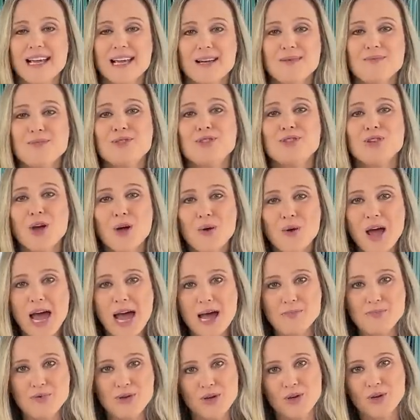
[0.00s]
I'm so
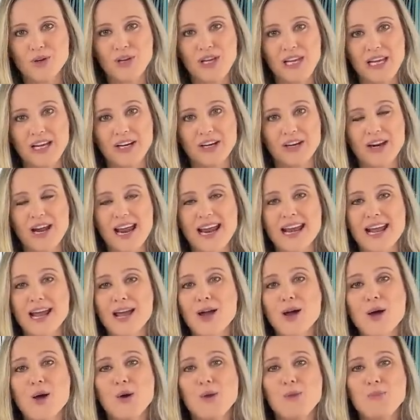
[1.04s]
happy you're here. And I
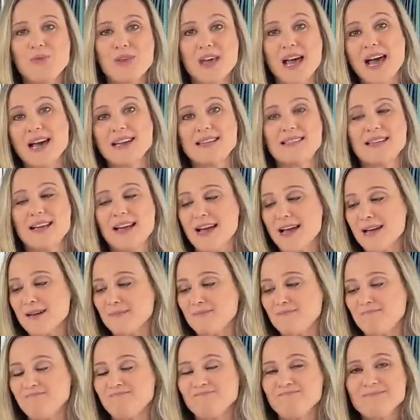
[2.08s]
hope that,
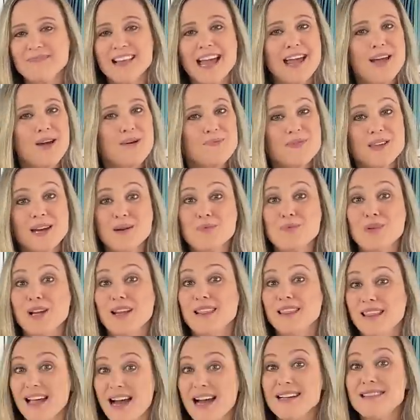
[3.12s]
um, I hope that I
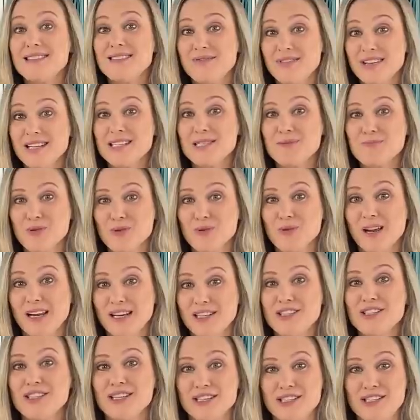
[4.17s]
bring lots of
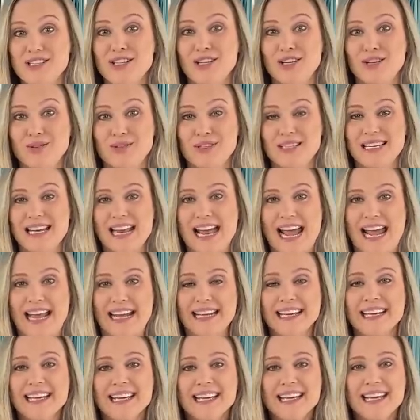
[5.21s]
inspiration to you
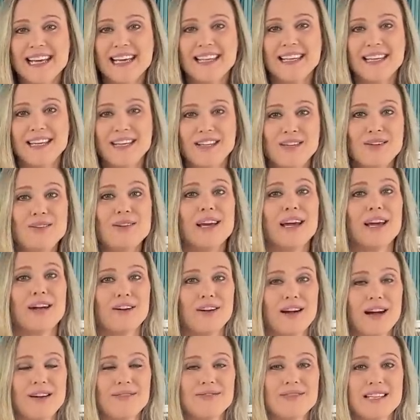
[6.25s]
today and that you get
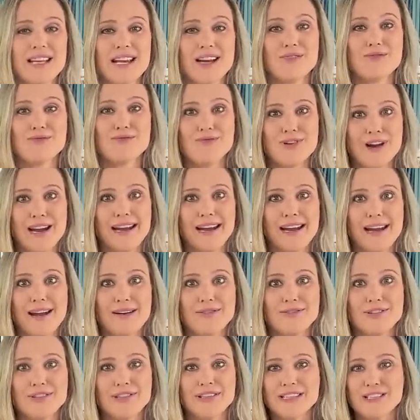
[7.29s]
crafting right
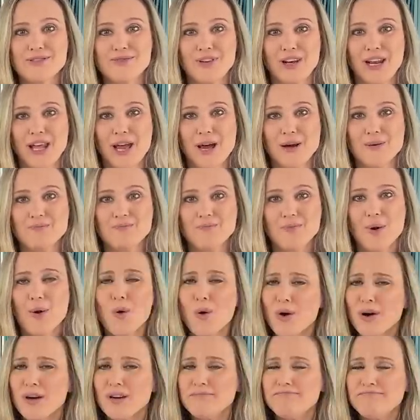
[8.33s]
after this video.
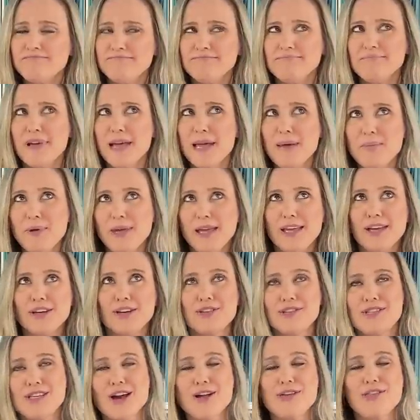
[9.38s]
Or maybe you
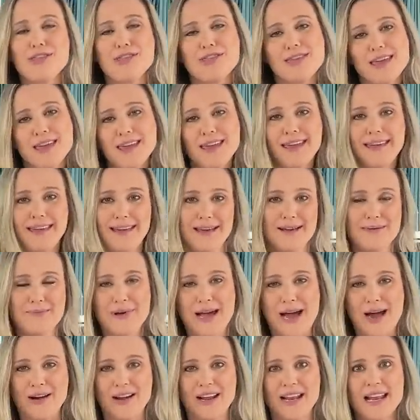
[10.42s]
start thinking
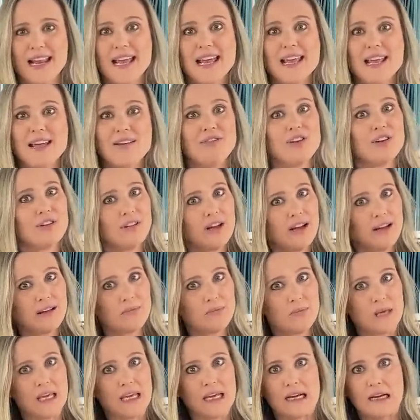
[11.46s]
about it. If you're like
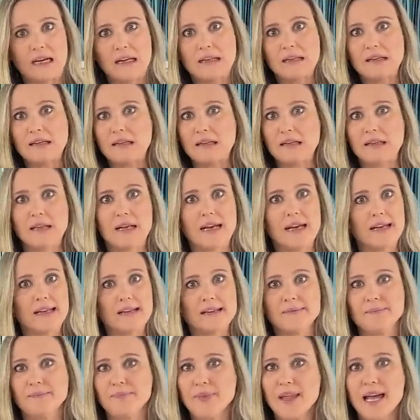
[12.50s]
me, I can
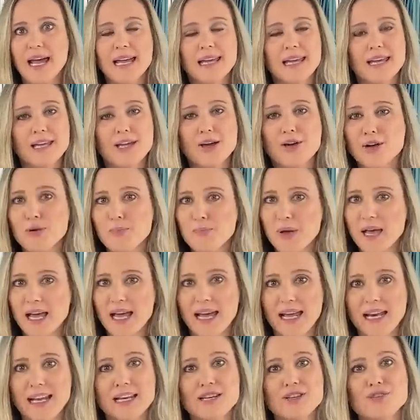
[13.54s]
like, I can go to
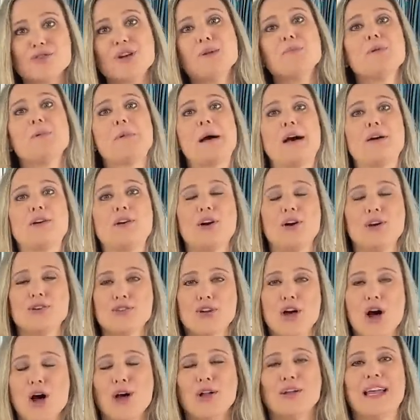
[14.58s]
bed and dream about cards
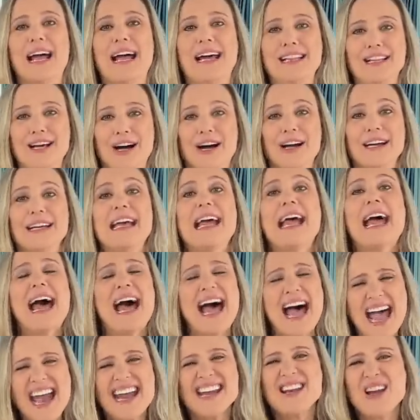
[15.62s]
all night long.
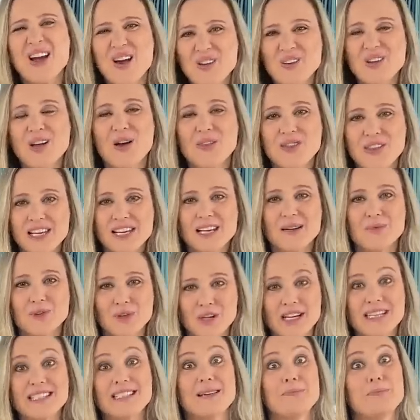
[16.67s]
I know y'all think I'm
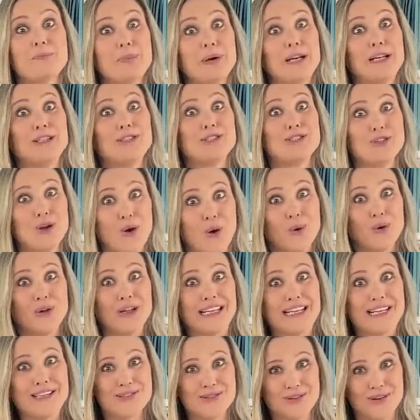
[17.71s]
crazy, but it's
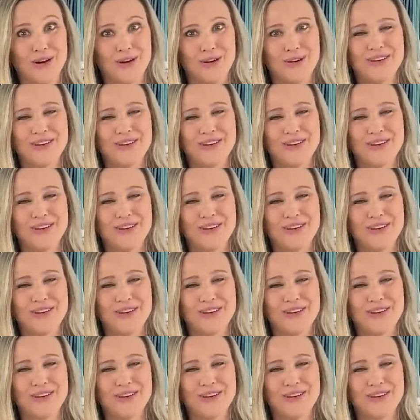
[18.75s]
totally true.